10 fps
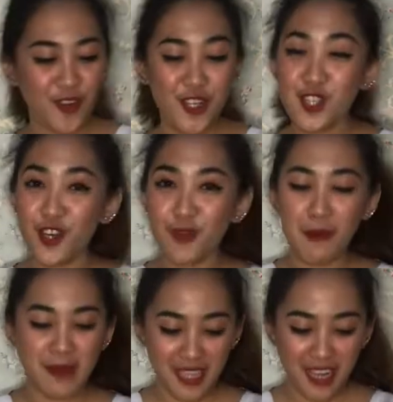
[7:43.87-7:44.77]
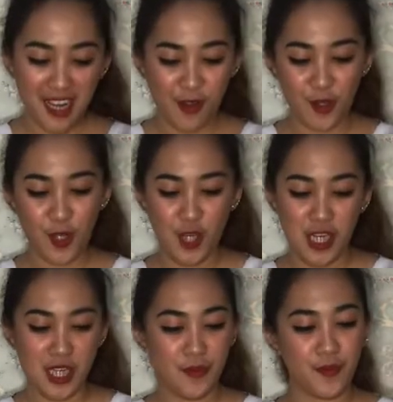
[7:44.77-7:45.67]
For sure, babalik talaga ko to.
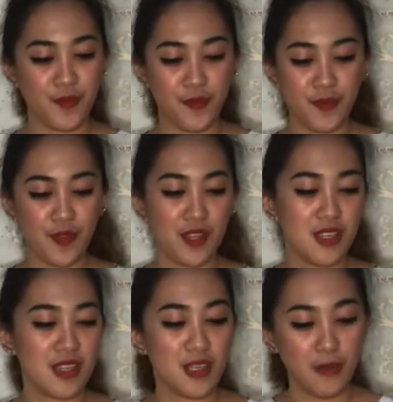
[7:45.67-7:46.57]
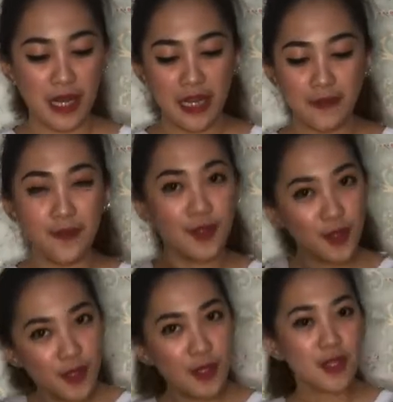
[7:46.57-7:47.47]
Diba?
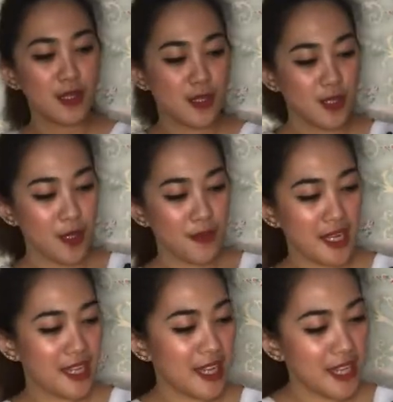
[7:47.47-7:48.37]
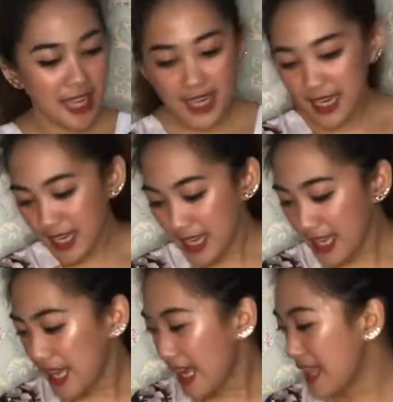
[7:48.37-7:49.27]
So, balik natin.
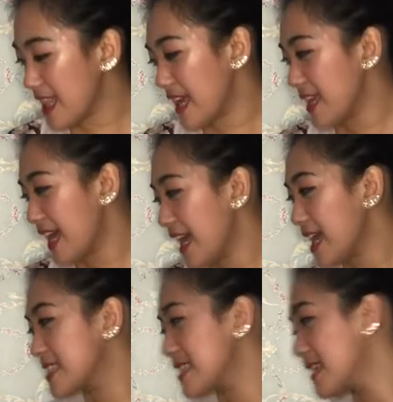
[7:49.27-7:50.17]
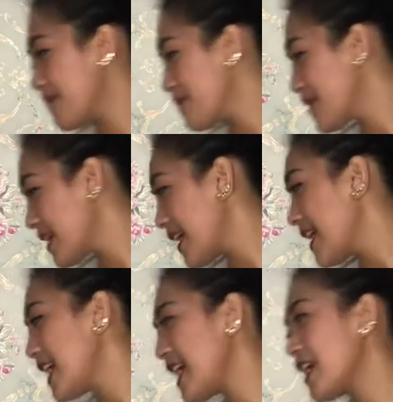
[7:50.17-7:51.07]
And then next,
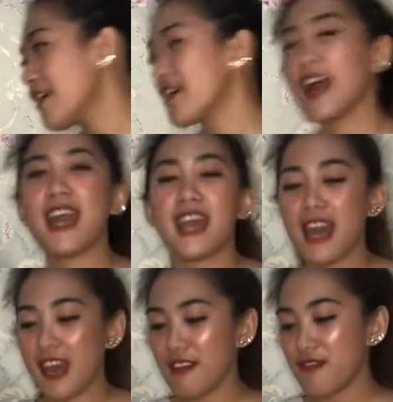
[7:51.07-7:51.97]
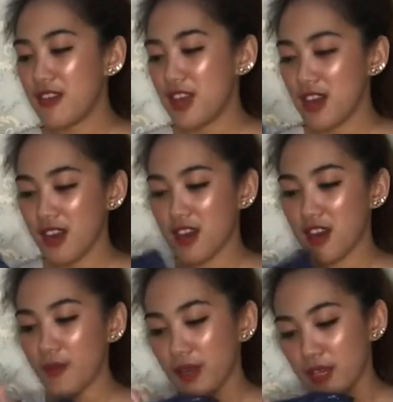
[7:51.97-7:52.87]
here I have
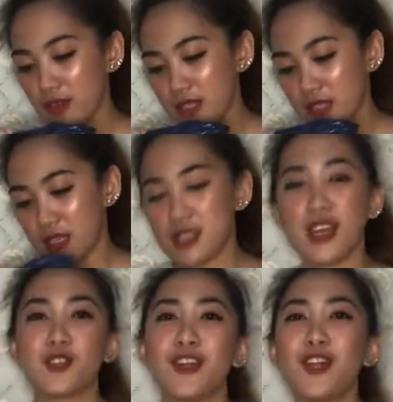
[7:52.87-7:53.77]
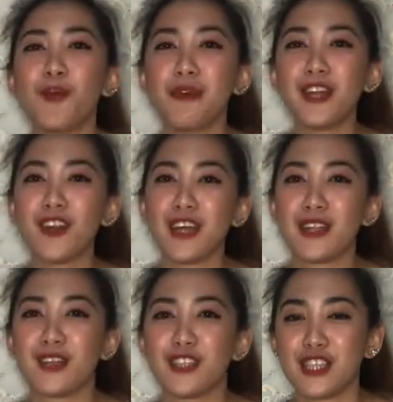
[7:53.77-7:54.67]
here, what is this? Actually, na-open ko na
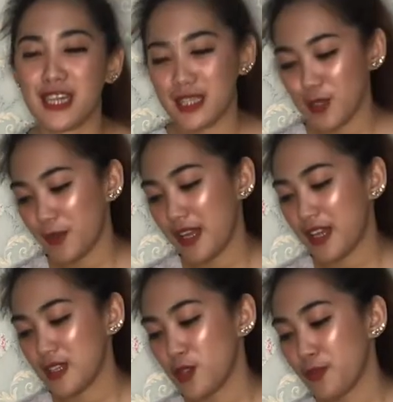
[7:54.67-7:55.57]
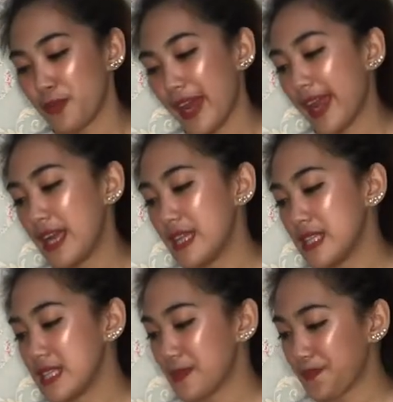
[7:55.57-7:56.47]
to siya, so wala nang
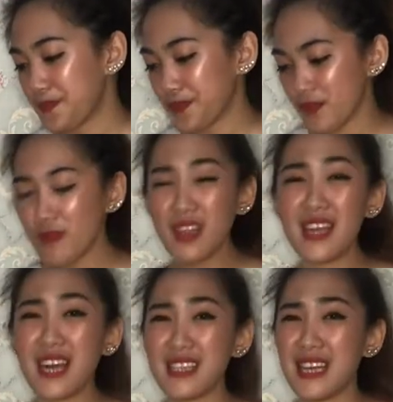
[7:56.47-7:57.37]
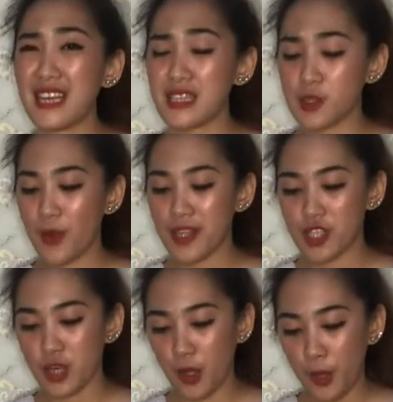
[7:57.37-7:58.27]
surprise. Kasi
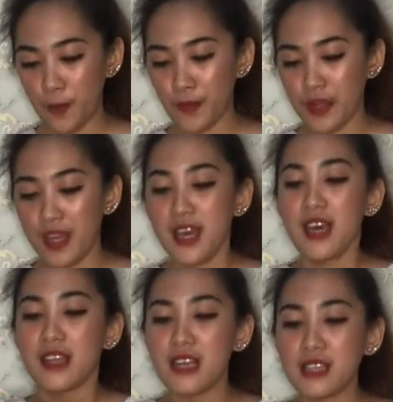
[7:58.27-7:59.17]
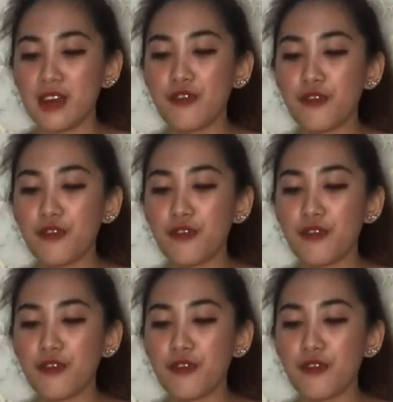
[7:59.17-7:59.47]
nag-swatch ako. These are